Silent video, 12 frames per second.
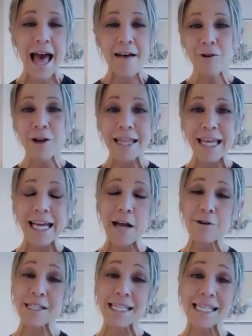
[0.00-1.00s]
Everything
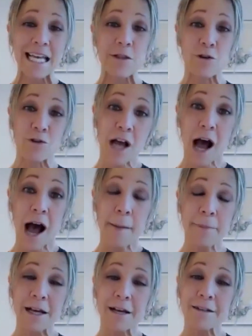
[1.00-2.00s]
else is either
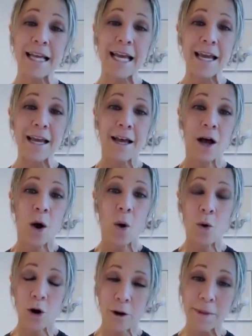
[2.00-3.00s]
topically
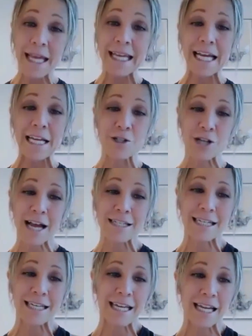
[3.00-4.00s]
or being
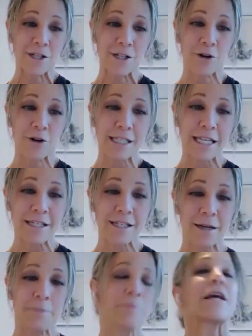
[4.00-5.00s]
injected into your
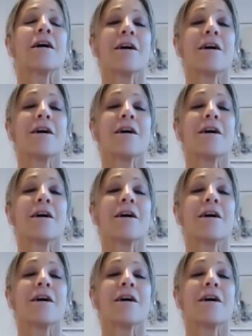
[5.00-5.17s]
system.